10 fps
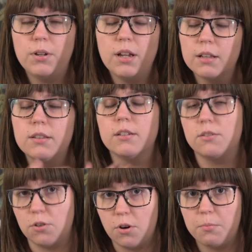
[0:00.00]
we got this
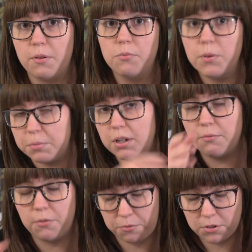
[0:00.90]
term of women
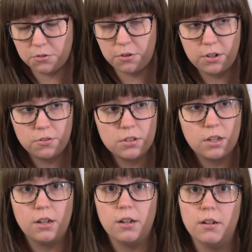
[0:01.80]
in refrigerators.
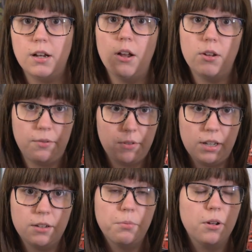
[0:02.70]
I'll leave a
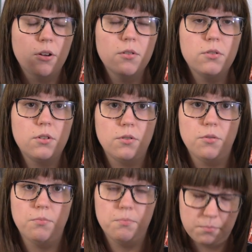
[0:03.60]
link below to